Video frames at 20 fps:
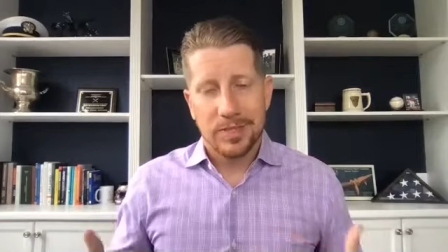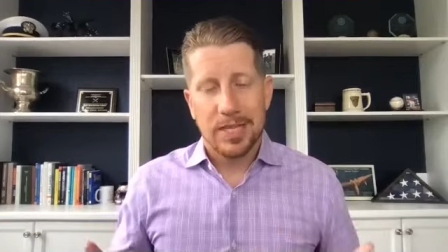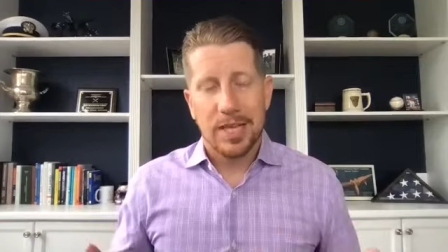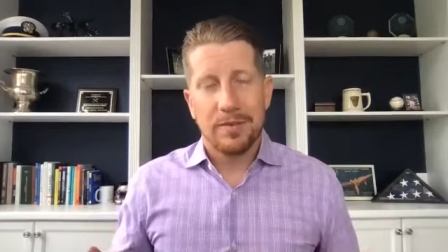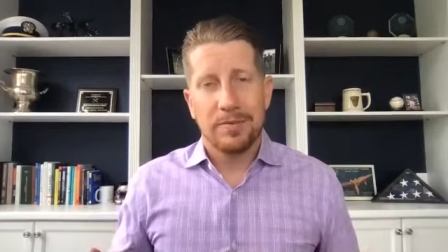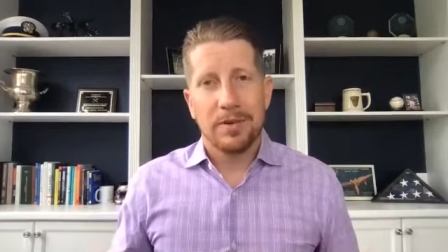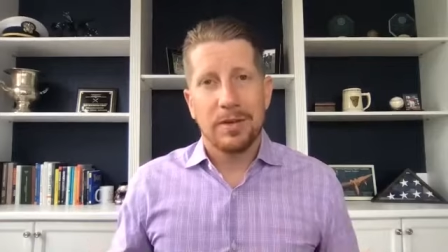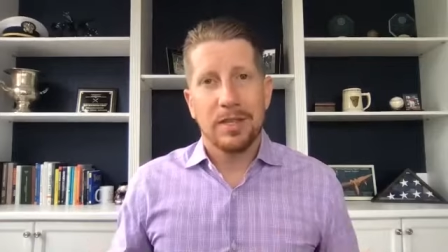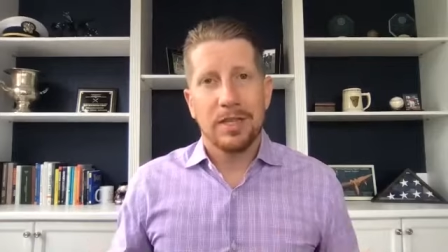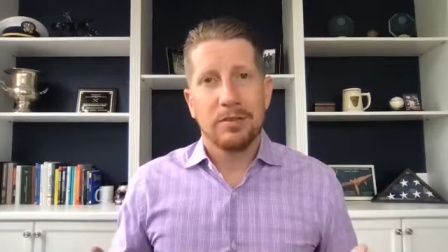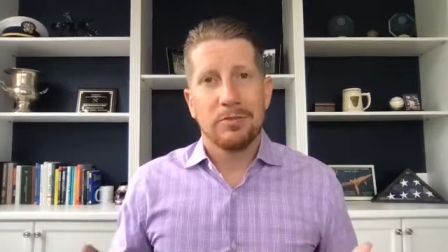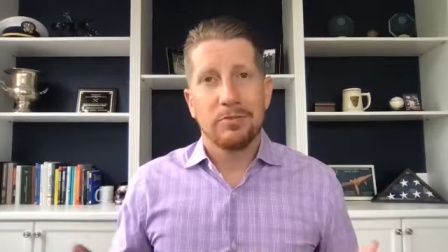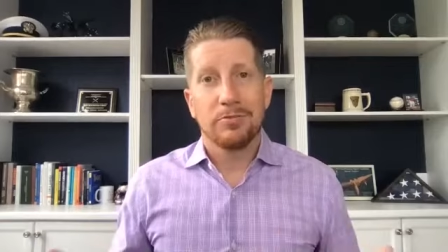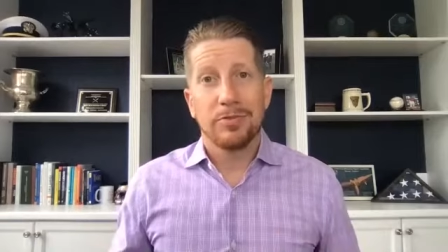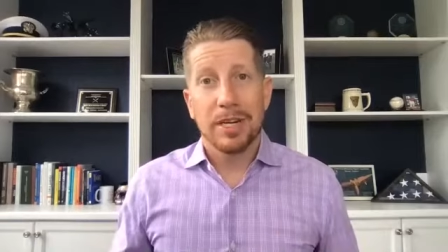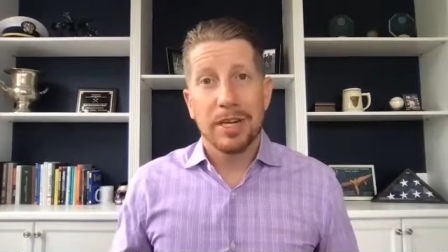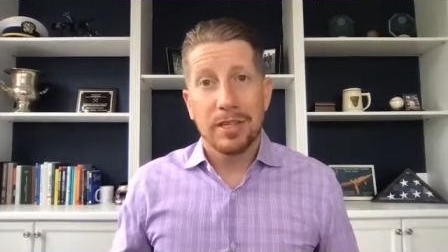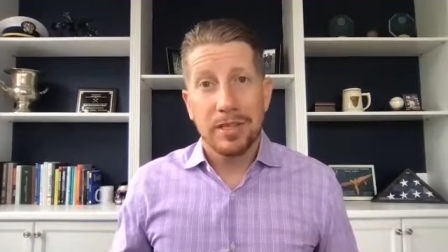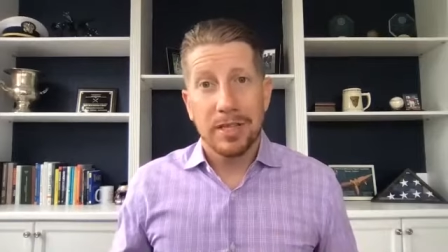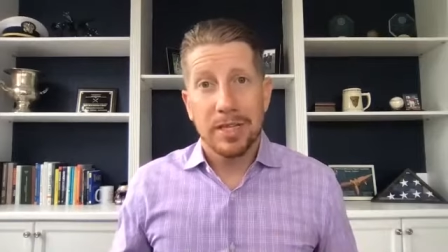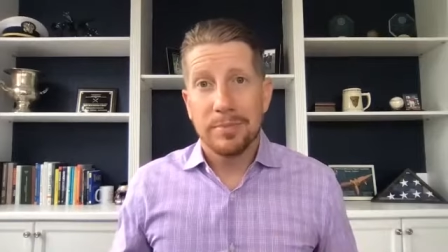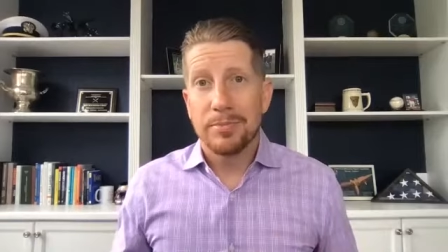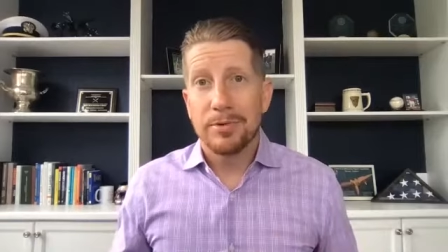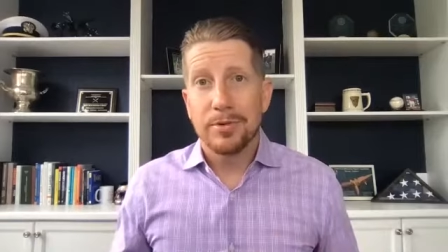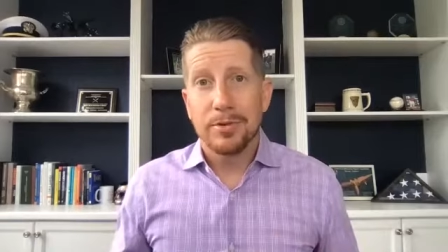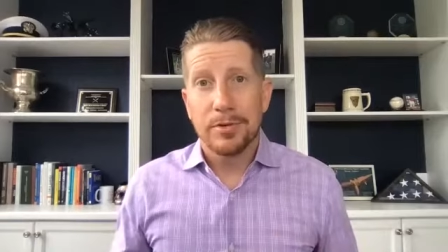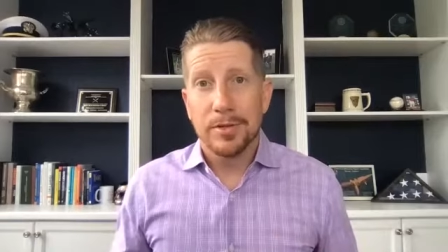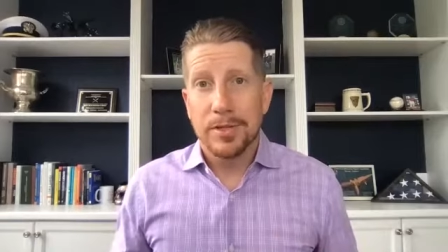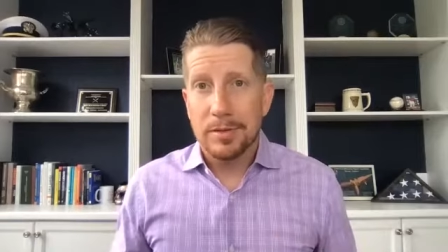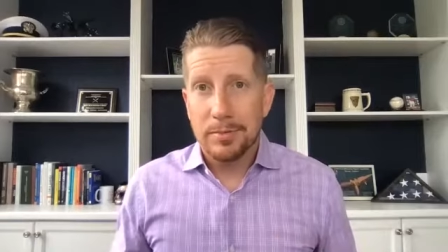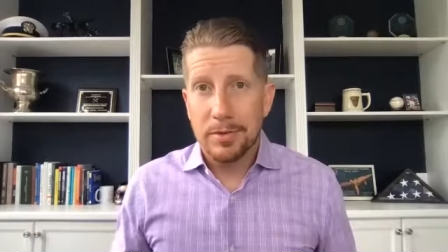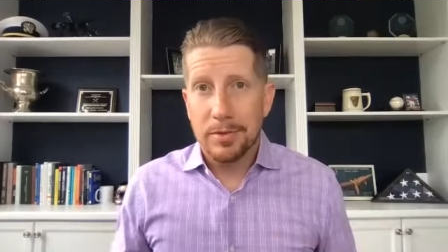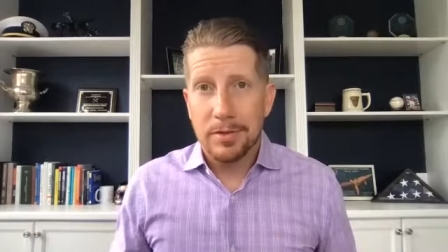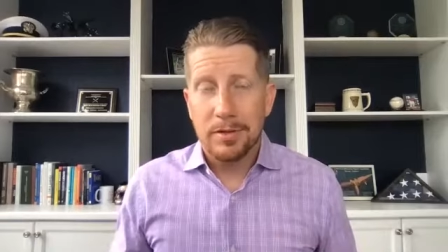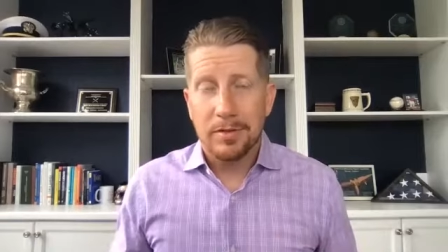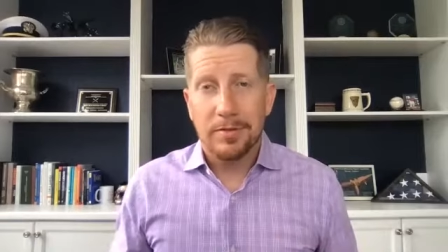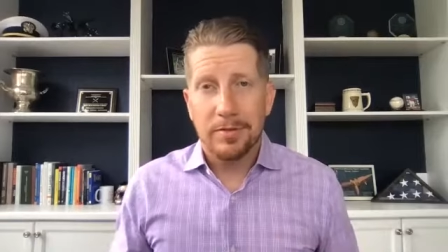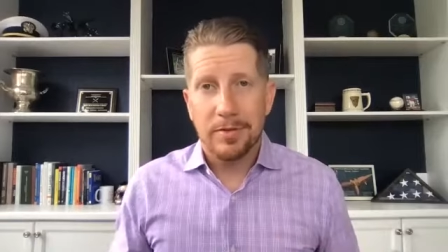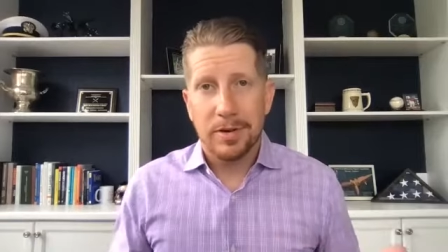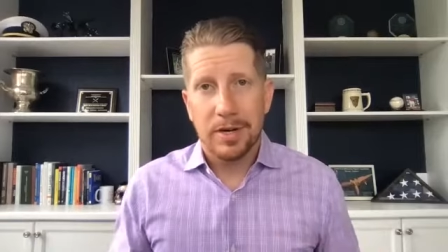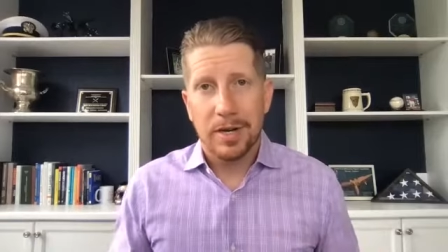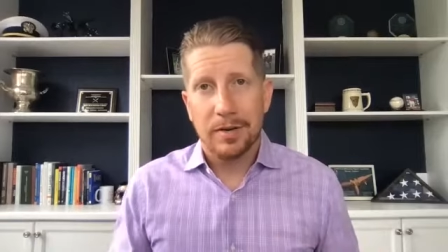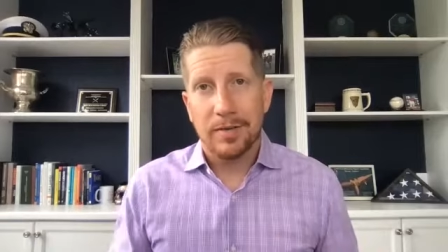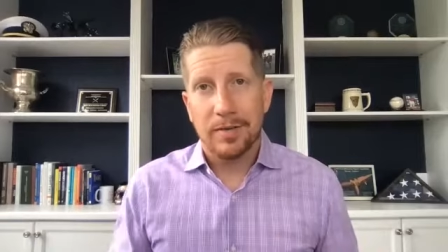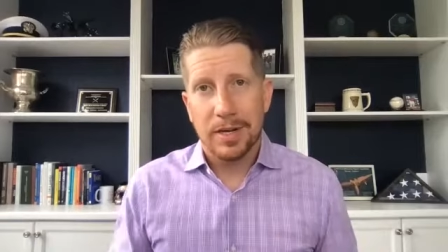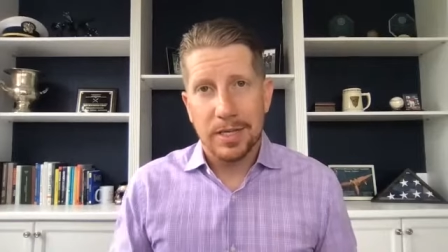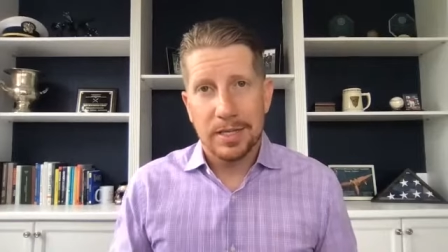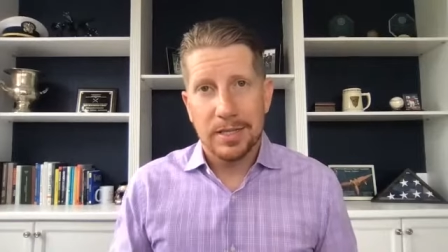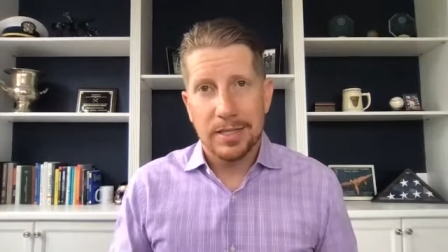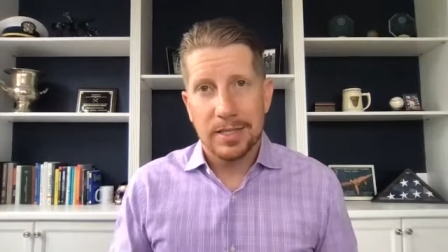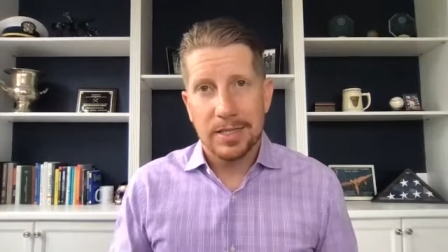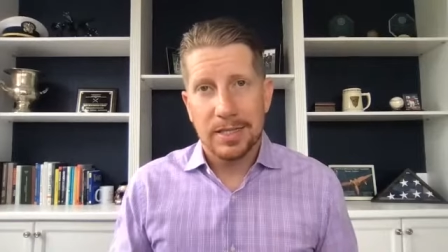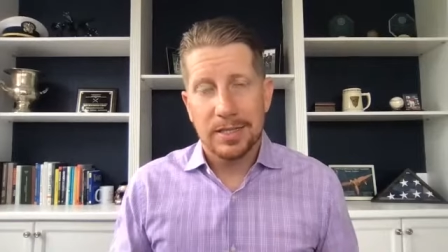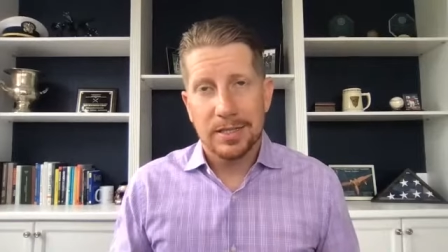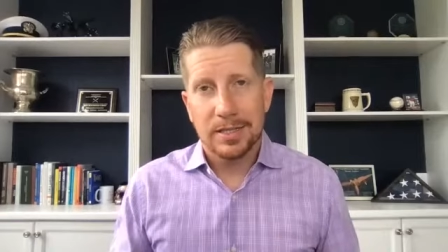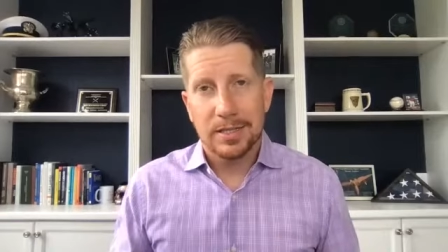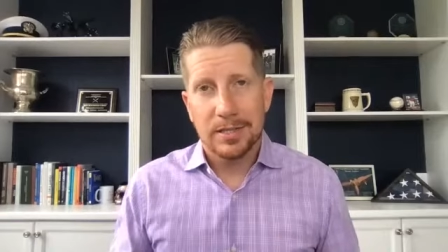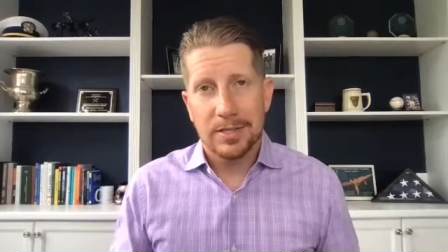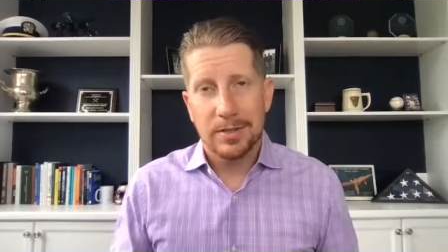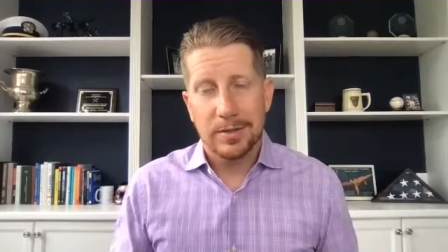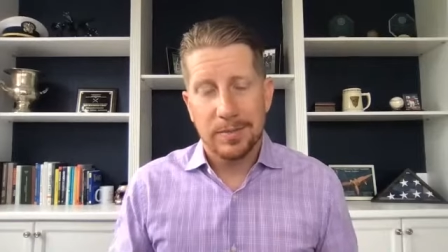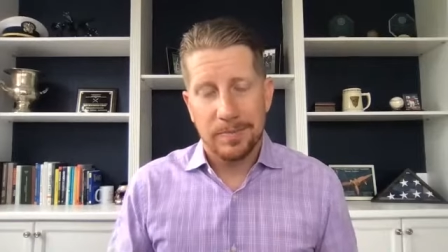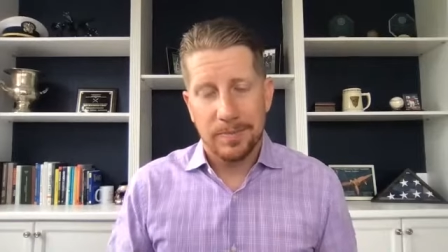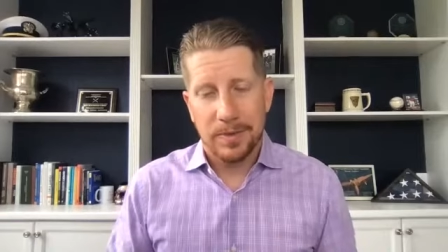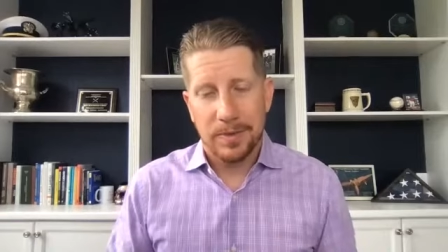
definitely readily producible for covered entities to do.